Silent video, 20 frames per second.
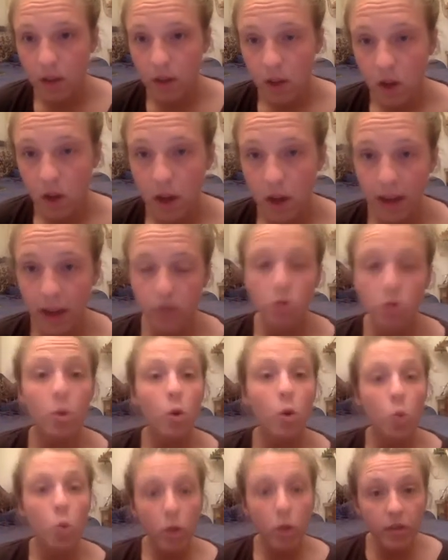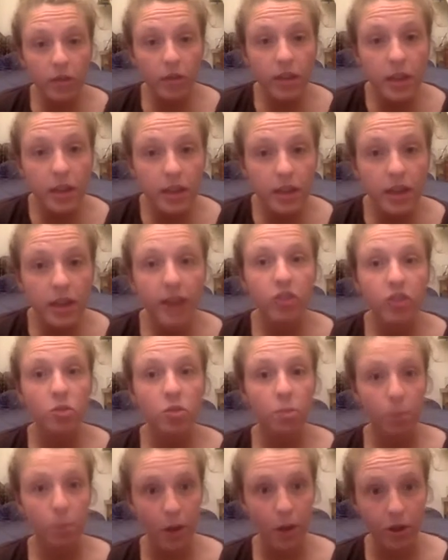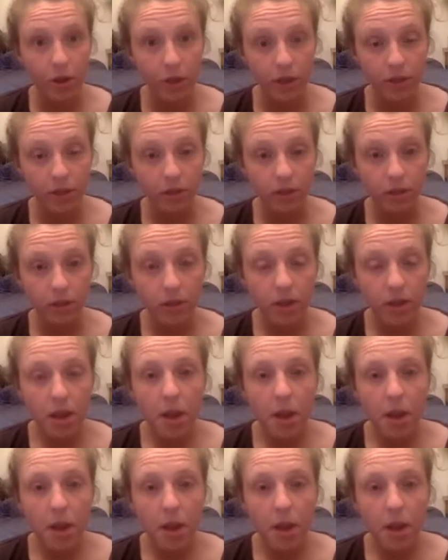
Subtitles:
Okay, so equivalent expressions